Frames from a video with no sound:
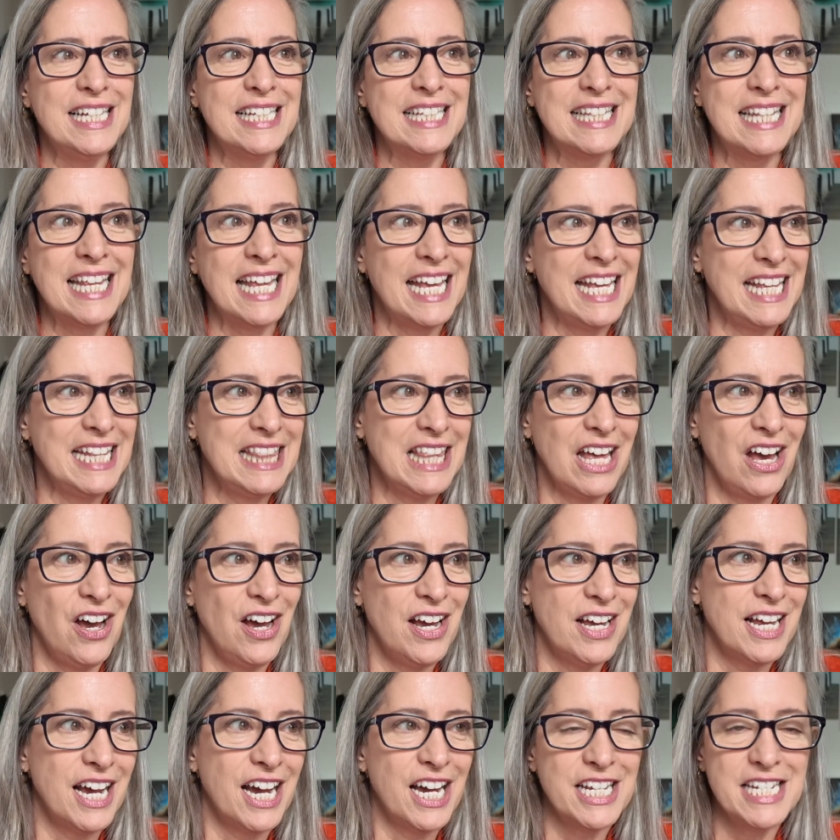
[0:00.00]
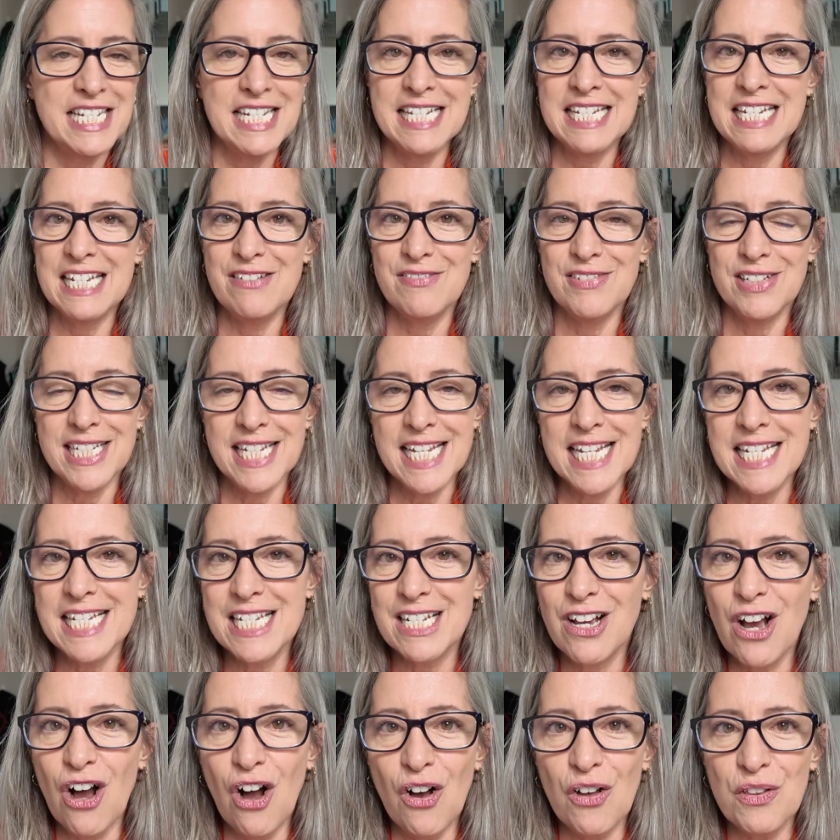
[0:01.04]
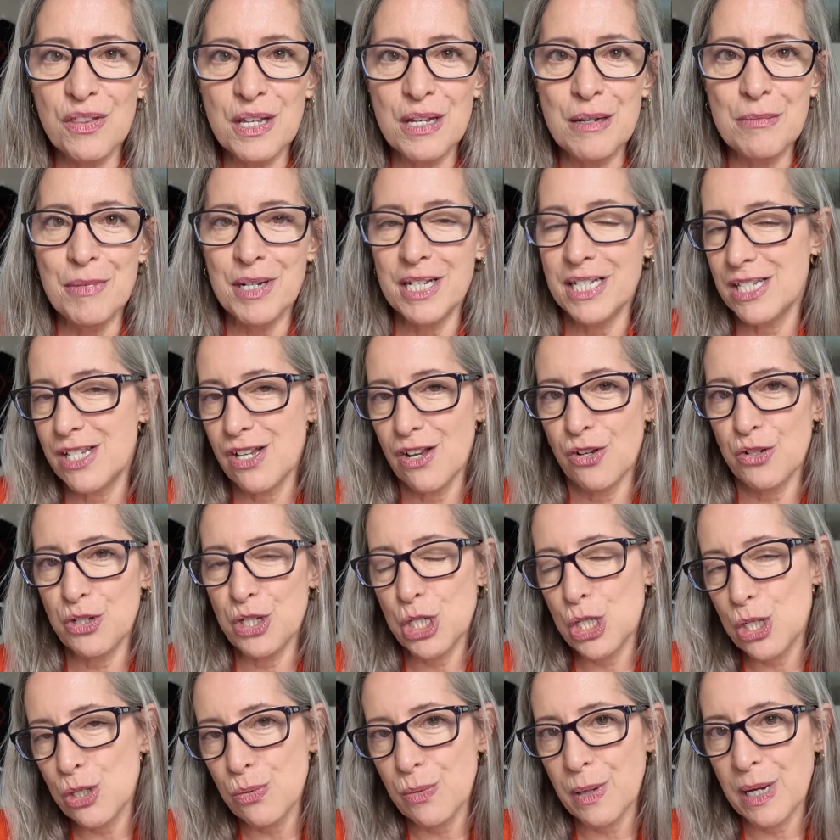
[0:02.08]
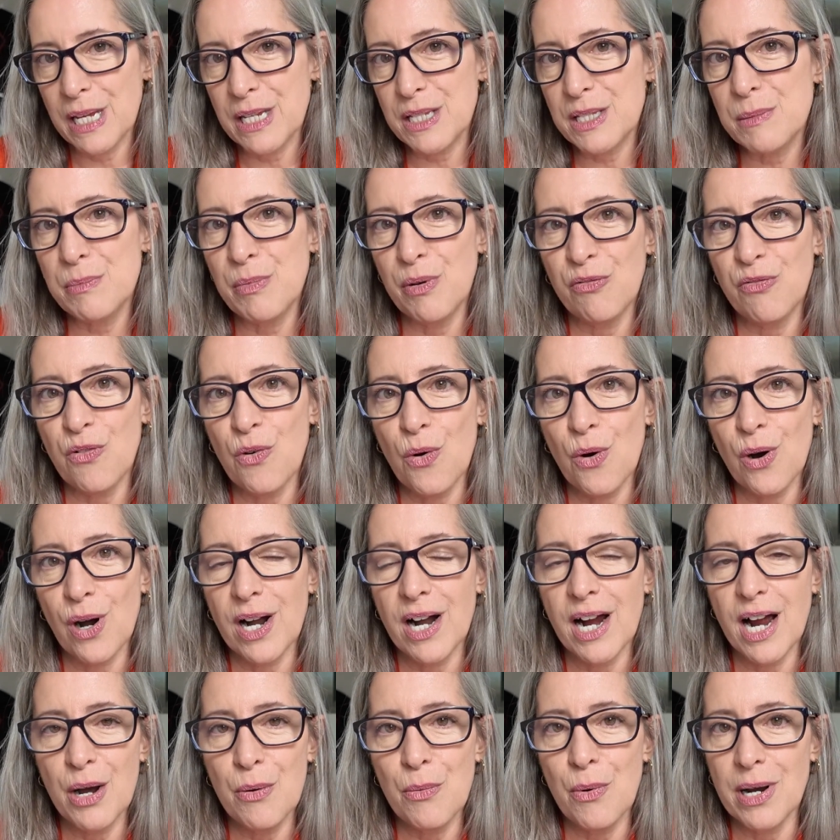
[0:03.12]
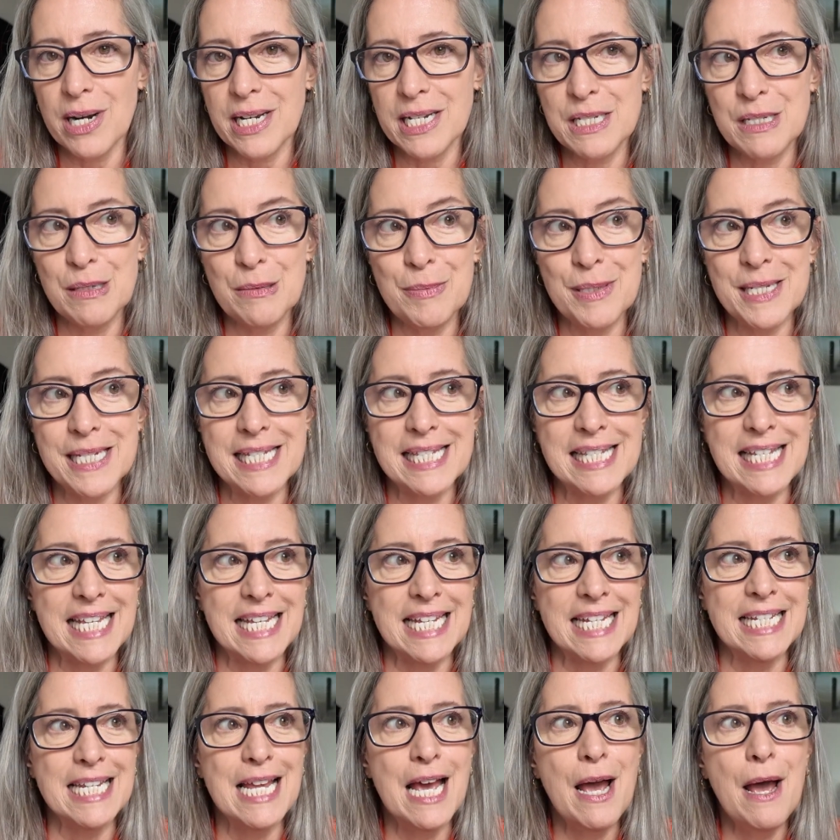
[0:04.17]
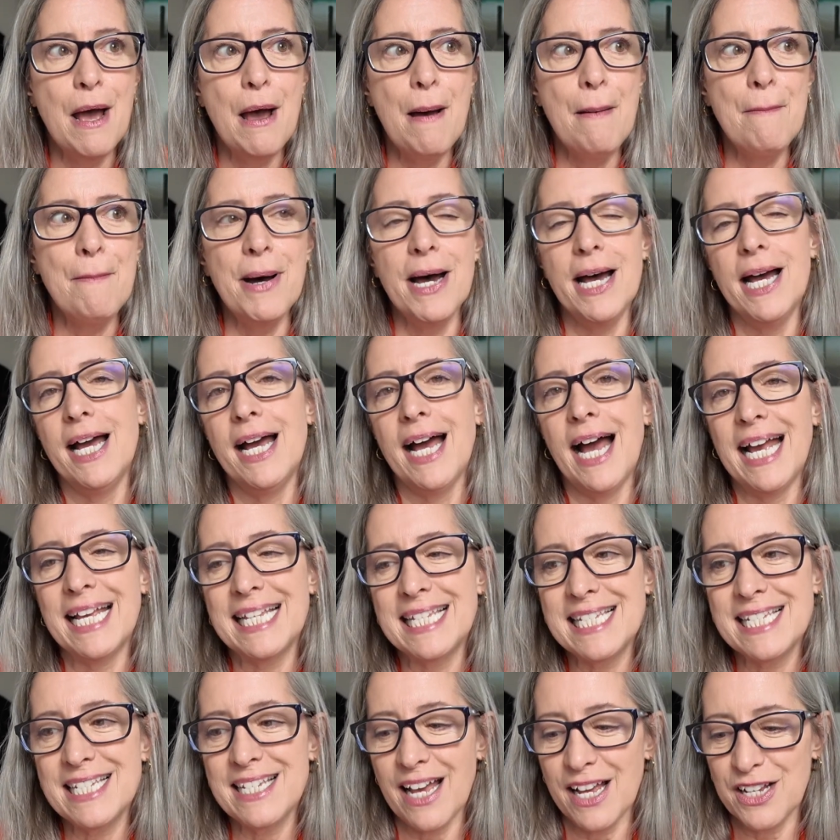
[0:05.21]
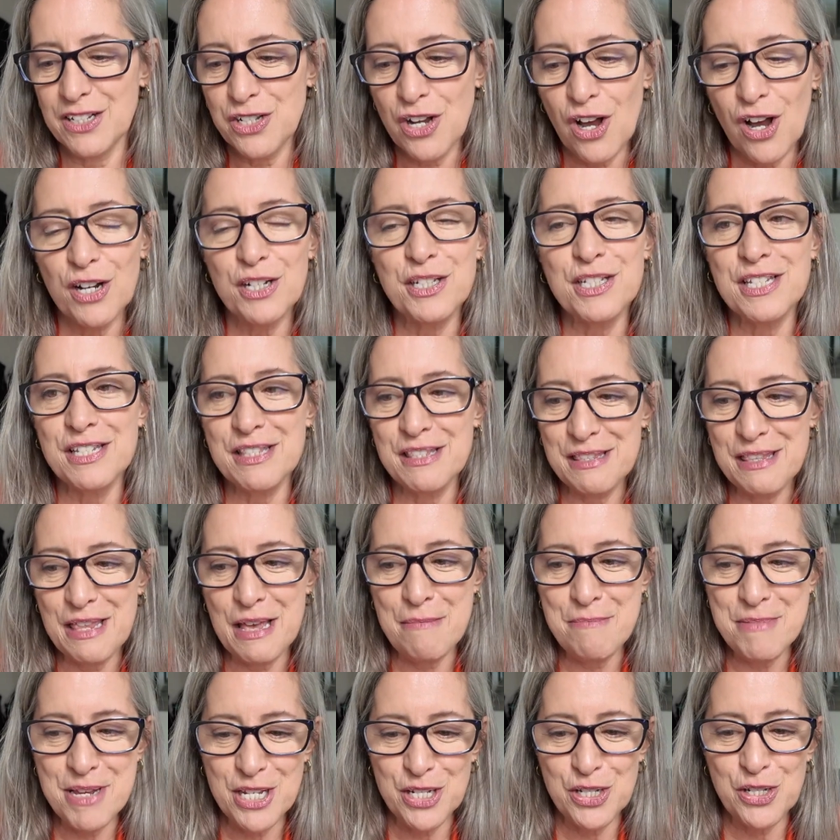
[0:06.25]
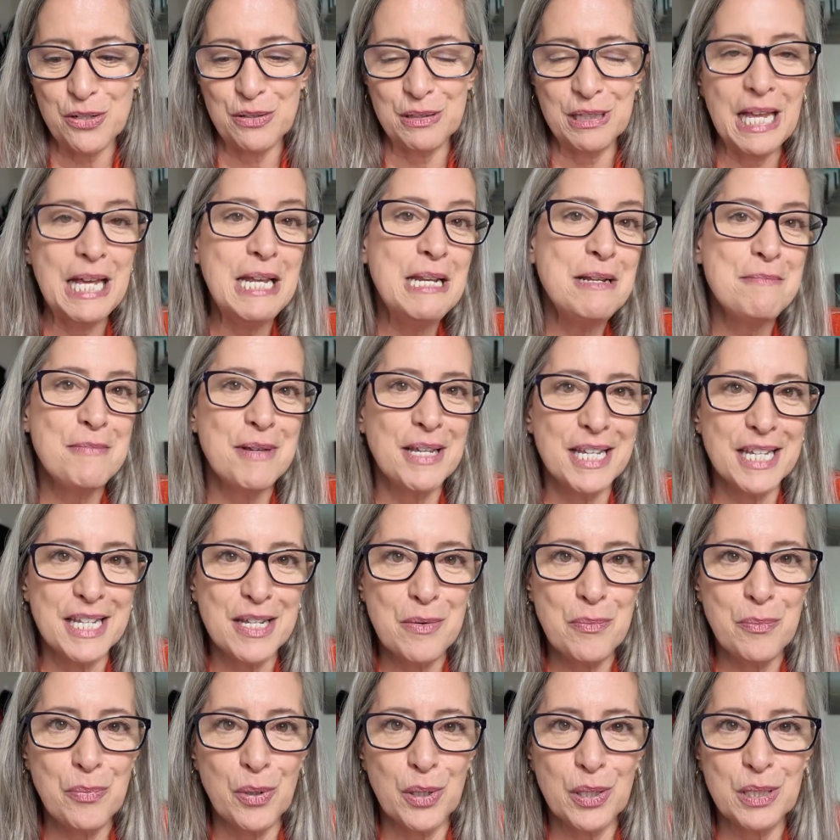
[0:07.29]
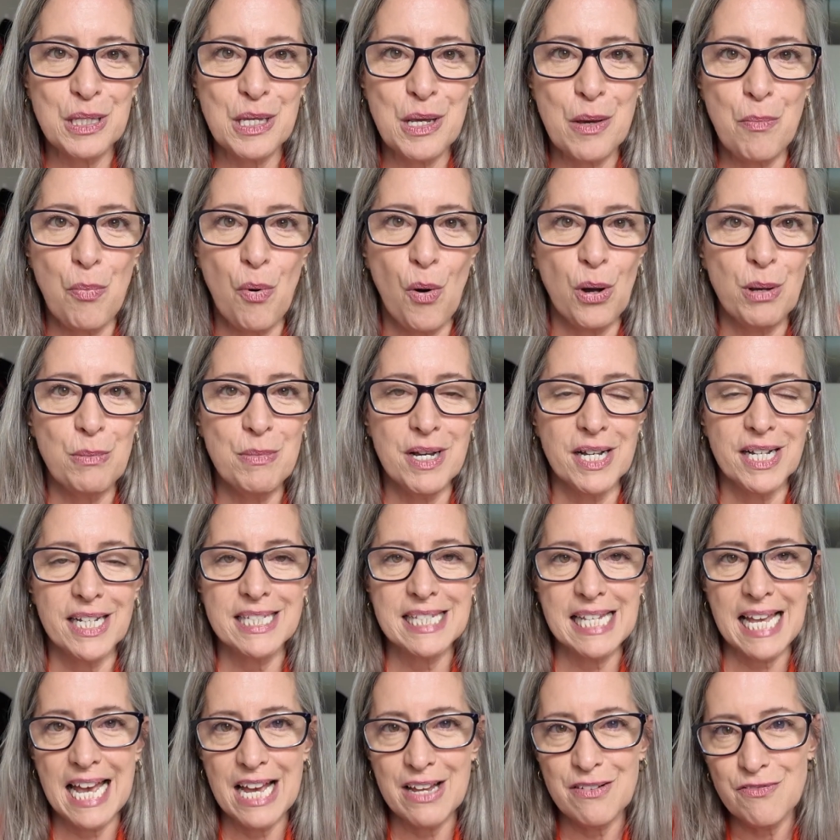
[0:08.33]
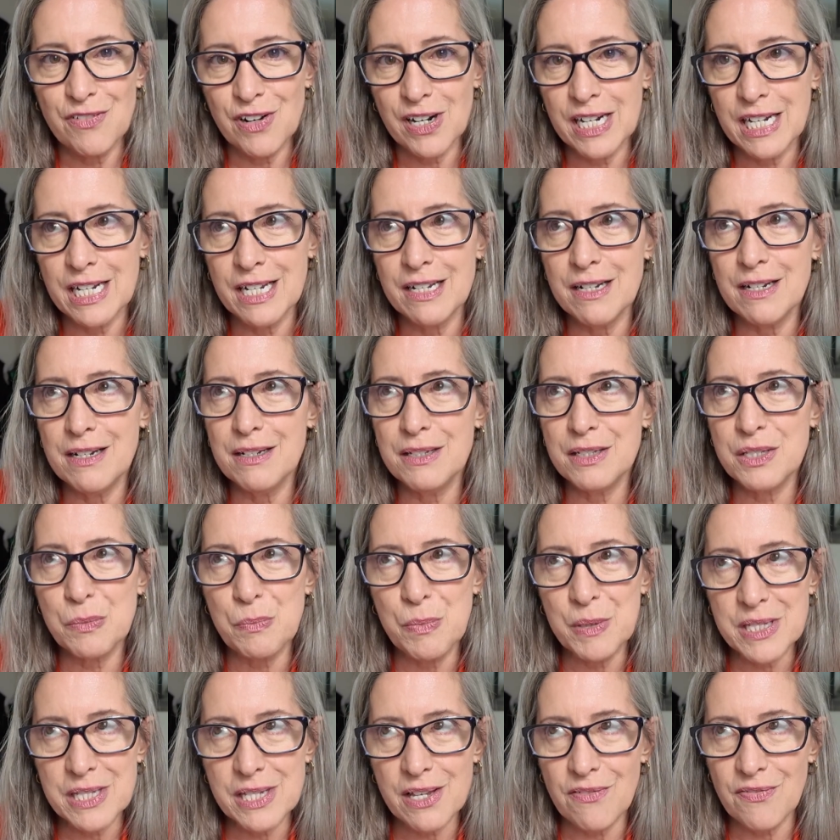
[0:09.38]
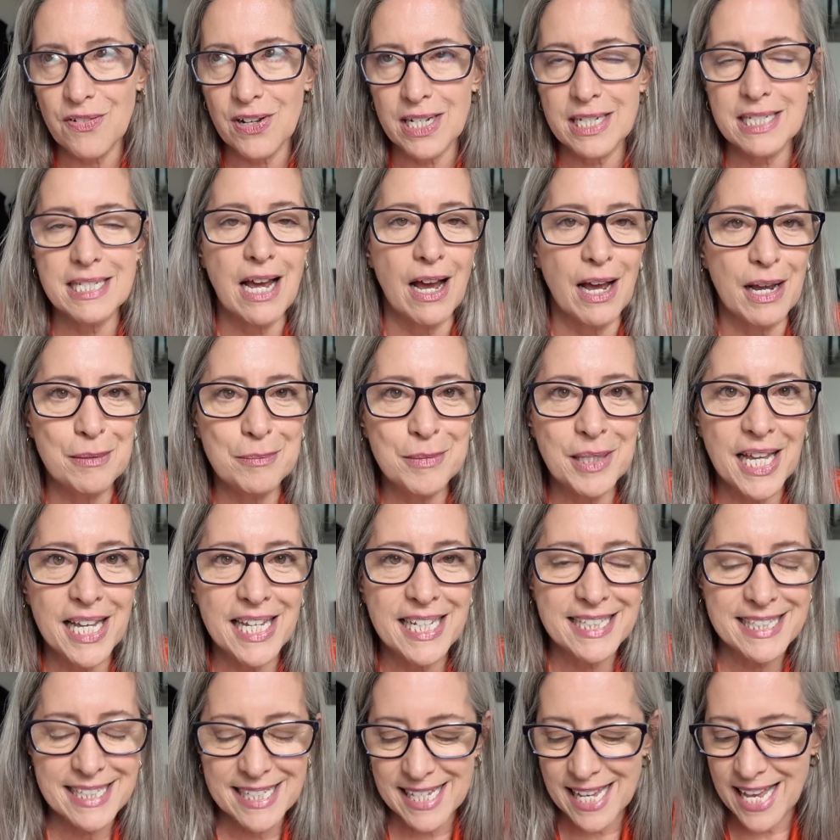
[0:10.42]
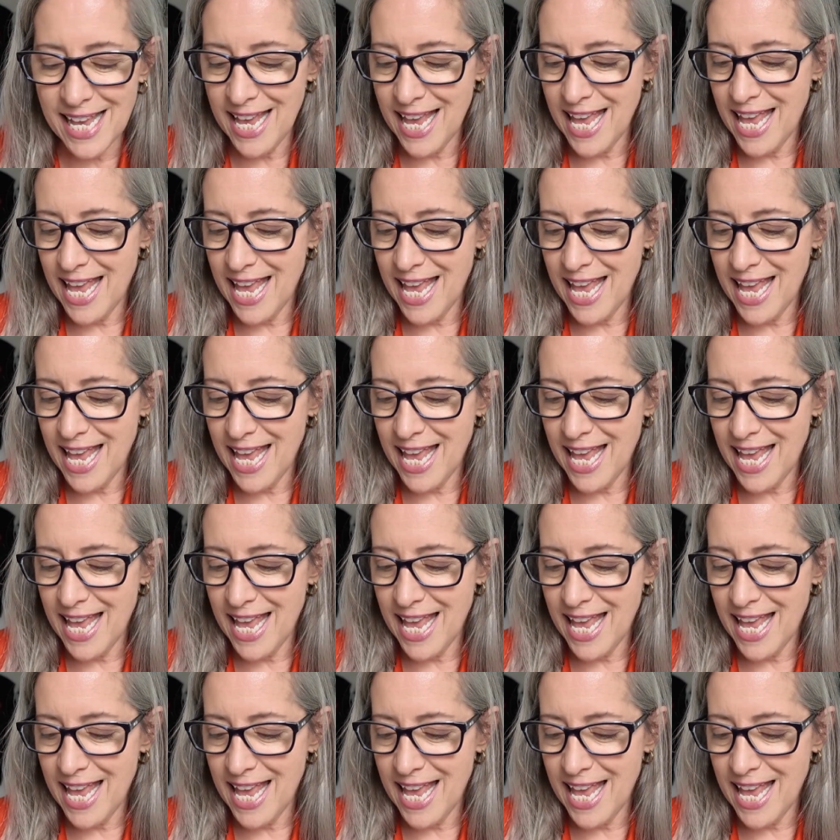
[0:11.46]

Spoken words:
They thought I didn't even need to call them until 2 weeks before I wanted to be seen. But I talked them into letting me book the appointment because I had very specific timelines,